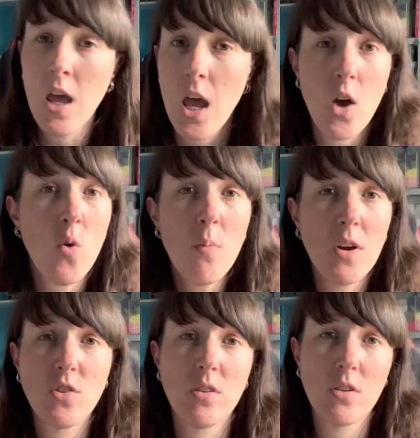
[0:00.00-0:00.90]
It all
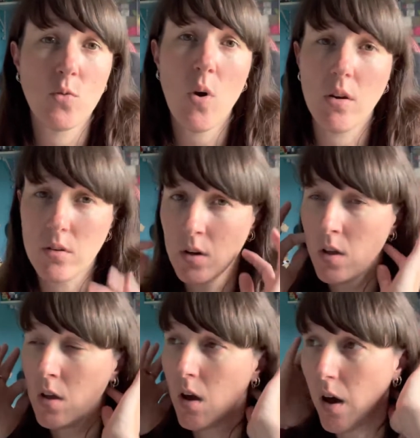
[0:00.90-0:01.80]
merges into one.
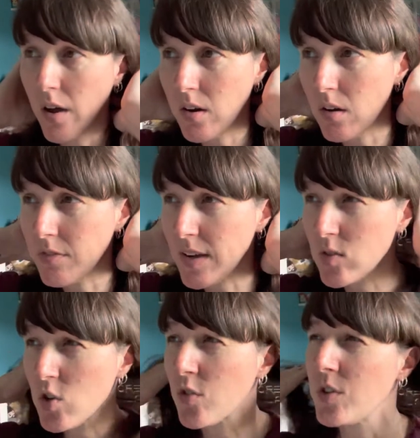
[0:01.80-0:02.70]
I found
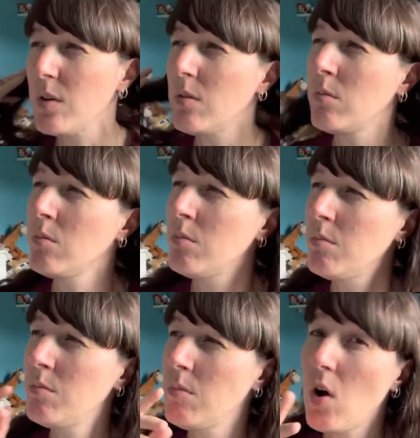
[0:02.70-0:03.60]
Toft in
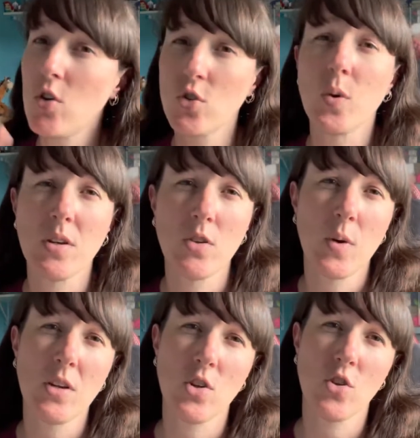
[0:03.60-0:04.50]
March
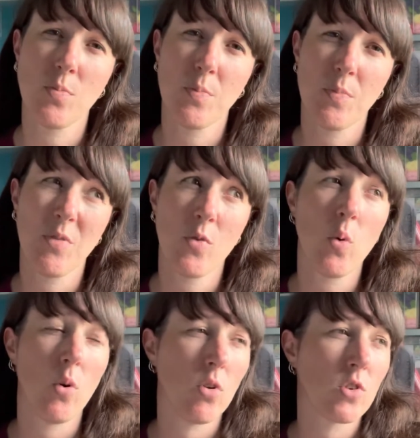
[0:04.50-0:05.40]
2020 just
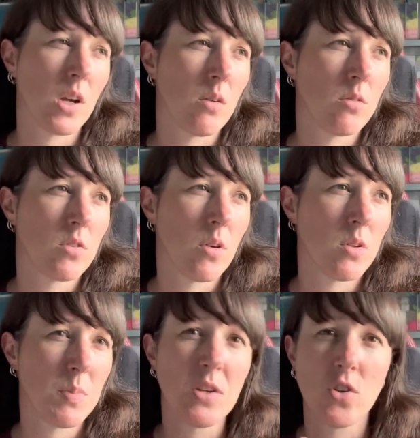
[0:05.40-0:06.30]
before lockdown. So it's
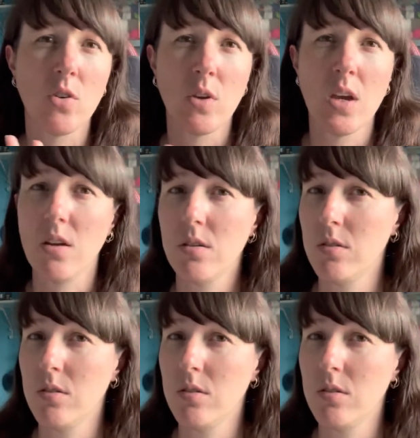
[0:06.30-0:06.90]
been two years.